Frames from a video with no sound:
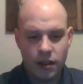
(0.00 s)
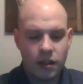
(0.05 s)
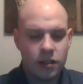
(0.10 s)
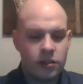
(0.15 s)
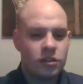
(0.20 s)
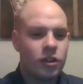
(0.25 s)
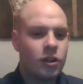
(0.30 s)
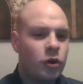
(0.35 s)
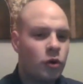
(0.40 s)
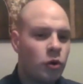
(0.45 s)

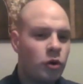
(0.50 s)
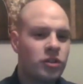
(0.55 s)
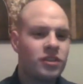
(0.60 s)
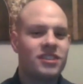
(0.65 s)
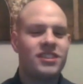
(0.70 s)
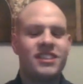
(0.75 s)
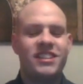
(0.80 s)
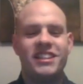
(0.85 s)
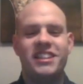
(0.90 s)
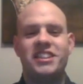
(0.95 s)
So according
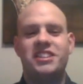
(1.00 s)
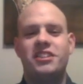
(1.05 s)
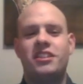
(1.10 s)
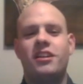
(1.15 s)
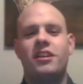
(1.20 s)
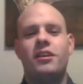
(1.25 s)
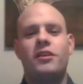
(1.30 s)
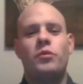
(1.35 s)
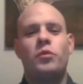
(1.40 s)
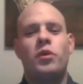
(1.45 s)
to Nietzsche,
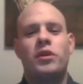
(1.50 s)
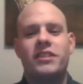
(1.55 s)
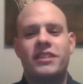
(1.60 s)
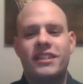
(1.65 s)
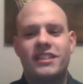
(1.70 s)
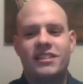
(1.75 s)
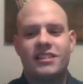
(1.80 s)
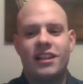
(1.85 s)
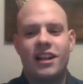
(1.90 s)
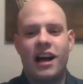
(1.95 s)
what
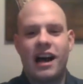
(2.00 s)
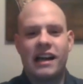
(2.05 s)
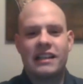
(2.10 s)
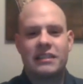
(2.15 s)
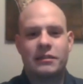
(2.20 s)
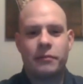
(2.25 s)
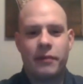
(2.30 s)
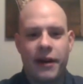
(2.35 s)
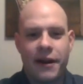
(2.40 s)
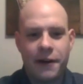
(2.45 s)
is the
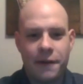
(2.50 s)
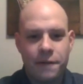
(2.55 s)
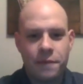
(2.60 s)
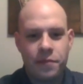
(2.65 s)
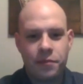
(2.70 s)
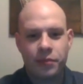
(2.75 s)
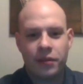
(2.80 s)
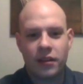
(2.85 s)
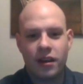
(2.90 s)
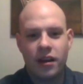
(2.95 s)
last man?
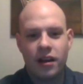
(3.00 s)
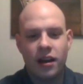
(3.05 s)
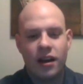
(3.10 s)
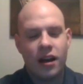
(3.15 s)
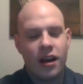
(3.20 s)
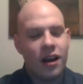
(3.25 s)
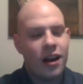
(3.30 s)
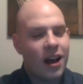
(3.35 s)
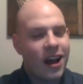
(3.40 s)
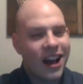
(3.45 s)

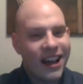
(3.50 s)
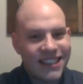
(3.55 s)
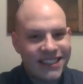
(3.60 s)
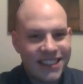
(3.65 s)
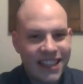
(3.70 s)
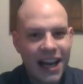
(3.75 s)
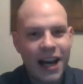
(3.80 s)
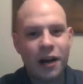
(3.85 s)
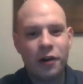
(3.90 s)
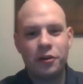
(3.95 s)
I
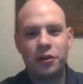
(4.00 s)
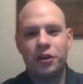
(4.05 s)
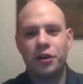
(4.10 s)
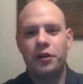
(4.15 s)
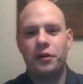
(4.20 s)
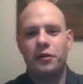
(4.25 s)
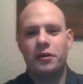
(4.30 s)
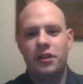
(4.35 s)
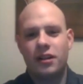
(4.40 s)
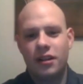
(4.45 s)
tell
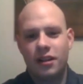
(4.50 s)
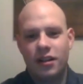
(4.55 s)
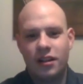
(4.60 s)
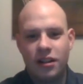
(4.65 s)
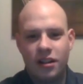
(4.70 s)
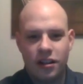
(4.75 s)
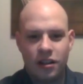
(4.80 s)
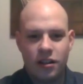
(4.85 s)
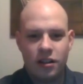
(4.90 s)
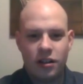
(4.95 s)
you,
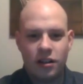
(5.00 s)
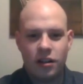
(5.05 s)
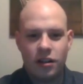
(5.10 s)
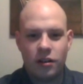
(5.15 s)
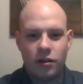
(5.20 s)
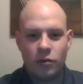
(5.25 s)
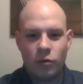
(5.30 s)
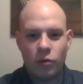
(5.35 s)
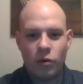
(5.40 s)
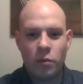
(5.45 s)

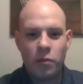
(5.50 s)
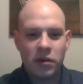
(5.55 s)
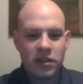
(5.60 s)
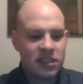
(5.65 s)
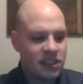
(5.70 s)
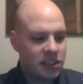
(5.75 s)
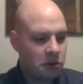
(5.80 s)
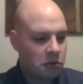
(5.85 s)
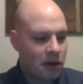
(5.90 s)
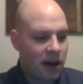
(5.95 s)
one must
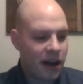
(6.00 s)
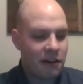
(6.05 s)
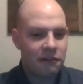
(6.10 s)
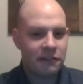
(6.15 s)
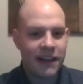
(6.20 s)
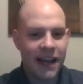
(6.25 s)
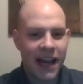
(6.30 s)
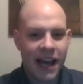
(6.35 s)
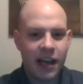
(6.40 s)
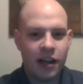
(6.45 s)
still
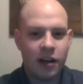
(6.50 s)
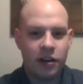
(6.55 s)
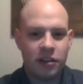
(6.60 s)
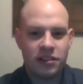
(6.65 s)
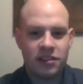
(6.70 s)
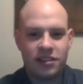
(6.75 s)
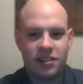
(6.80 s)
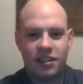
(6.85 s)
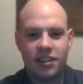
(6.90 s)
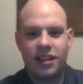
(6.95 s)
have
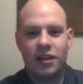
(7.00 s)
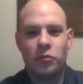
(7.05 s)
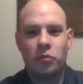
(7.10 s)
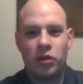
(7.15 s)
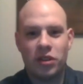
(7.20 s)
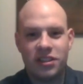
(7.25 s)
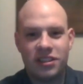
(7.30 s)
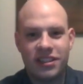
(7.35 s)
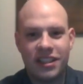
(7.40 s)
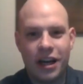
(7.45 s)
chaos in
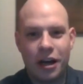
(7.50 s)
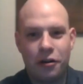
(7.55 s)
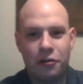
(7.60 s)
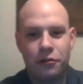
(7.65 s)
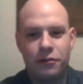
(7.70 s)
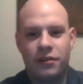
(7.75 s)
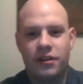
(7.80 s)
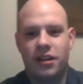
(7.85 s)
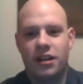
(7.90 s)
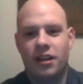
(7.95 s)

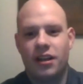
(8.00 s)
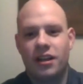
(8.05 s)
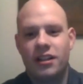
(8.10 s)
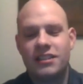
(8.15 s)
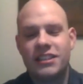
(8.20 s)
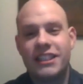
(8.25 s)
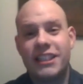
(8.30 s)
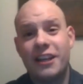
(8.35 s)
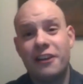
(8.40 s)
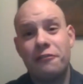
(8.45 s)
oneself
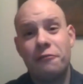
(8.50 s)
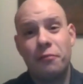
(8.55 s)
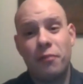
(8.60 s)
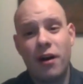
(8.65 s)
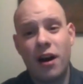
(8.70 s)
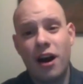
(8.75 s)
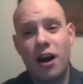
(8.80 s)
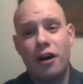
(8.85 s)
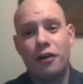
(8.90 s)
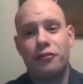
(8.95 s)
to give
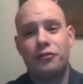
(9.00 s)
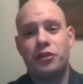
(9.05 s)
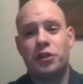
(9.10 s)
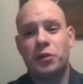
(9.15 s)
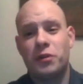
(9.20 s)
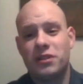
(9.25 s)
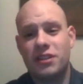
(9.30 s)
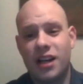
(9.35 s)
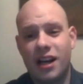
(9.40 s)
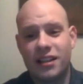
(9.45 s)
birth
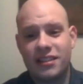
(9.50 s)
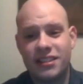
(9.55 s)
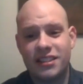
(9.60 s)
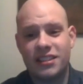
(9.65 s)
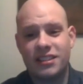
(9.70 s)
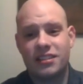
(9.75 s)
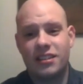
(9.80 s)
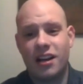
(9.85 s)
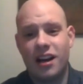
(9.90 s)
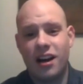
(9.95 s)
to a dancing
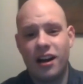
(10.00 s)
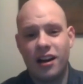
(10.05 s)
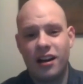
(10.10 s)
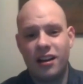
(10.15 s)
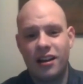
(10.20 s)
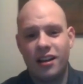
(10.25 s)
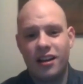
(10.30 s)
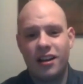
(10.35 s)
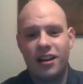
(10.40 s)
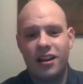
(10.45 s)
star.
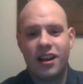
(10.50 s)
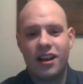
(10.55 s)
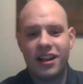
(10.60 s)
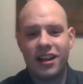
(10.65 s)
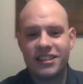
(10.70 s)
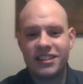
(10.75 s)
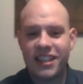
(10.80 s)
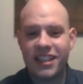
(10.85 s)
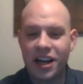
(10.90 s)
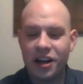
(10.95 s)
I
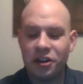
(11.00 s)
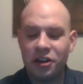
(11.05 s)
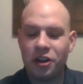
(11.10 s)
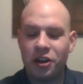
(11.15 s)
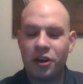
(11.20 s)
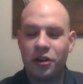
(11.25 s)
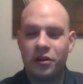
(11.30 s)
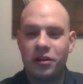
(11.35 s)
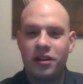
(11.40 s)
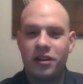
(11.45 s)
tell
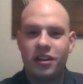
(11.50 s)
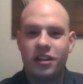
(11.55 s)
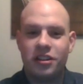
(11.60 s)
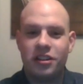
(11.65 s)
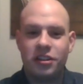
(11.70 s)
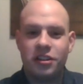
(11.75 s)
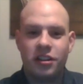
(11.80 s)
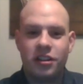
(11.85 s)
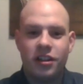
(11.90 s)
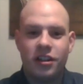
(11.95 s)
you,
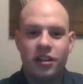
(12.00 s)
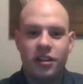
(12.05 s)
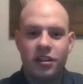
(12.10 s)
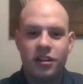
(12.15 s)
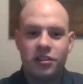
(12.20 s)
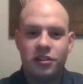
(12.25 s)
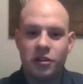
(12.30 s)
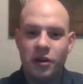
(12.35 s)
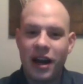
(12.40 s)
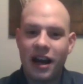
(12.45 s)

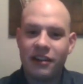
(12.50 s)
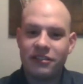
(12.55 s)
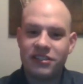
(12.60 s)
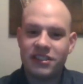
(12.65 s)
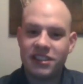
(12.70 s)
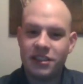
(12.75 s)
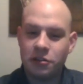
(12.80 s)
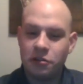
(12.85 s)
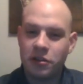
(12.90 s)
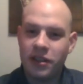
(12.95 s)
you have
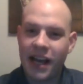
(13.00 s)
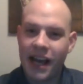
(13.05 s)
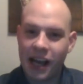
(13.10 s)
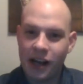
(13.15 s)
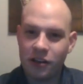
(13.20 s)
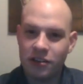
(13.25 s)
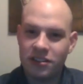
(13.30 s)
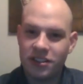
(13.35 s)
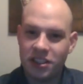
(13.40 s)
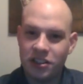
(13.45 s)
still
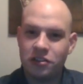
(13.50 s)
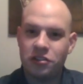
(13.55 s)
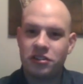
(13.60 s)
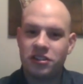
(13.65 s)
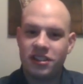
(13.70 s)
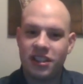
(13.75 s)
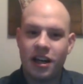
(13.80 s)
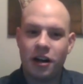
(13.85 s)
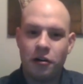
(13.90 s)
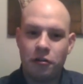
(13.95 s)
chaos in
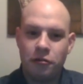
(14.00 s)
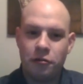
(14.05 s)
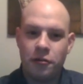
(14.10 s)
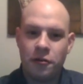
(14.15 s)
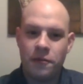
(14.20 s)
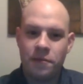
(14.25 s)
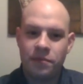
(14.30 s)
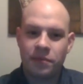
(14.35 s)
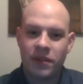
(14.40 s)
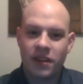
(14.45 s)
yourself.
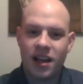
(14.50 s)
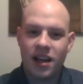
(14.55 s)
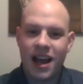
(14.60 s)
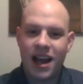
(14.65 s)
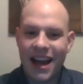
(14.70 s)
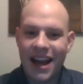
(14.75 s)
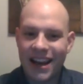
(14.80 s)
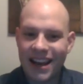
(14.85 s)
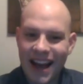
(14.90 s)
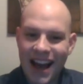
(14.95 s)

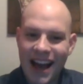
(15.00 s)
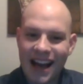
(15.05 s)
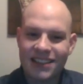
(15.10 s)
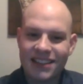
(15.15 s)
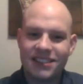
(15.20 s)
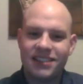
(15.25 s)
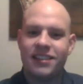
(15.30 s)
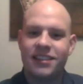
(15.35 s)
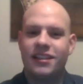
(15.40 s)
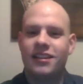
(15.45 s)

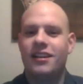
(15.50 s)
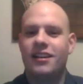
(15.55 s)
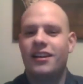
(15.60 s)
Alas,